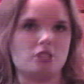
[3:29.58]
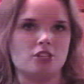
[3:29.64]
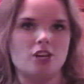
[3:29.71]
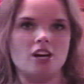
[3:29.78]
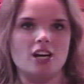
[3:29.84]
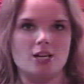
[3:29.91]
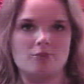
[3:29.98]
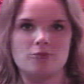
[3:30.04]
more
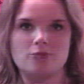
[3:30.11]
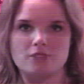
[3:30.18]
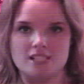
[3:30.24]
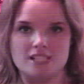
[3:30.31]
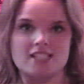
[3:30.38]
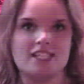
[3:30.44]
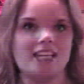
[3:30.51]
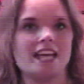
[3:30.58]
time,
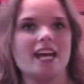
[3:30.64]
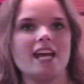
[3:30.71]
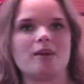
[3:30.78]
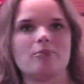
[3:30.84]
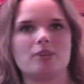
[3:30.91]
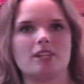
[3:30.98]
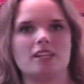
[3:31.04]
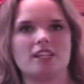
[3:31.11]
this is going to
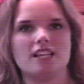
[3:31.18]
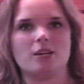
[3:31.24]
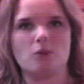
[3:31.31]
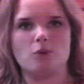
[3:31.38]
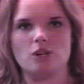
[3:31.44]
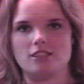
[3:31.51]
happen, it